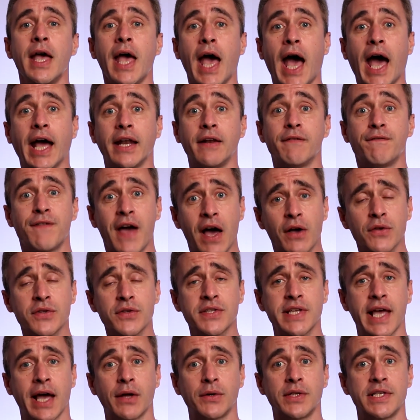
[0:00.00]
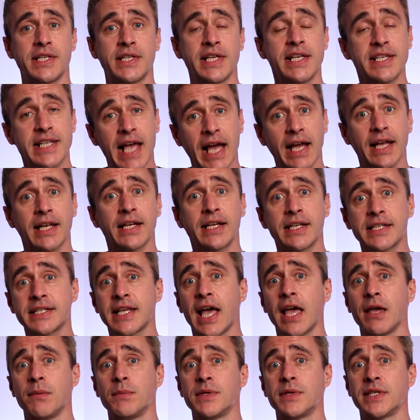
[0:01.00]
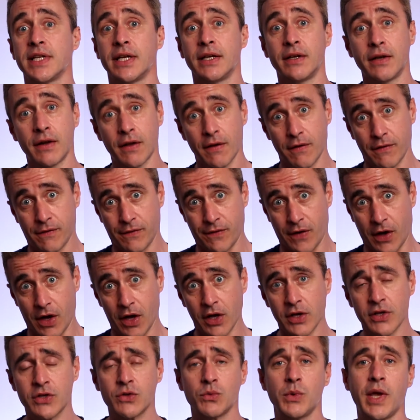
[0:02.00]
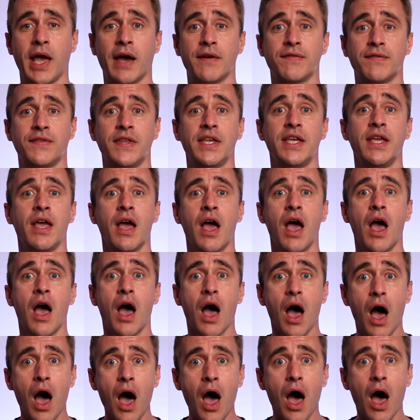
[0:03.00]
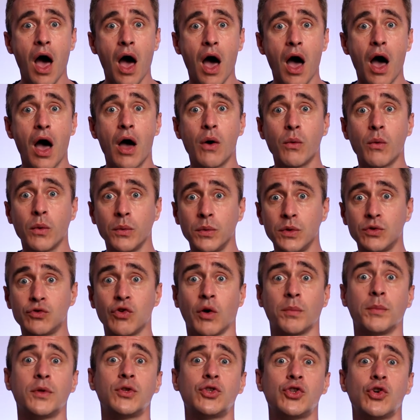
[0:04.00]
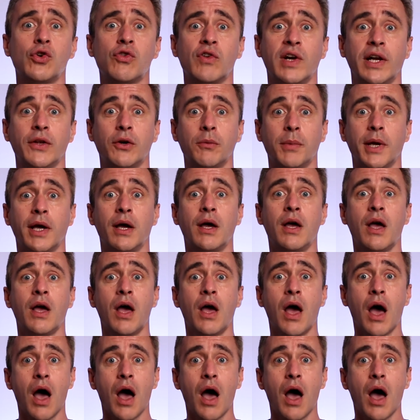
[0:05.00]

And the vowel sound is exactly the same as in first. We have the where we drop the jaw a little bit.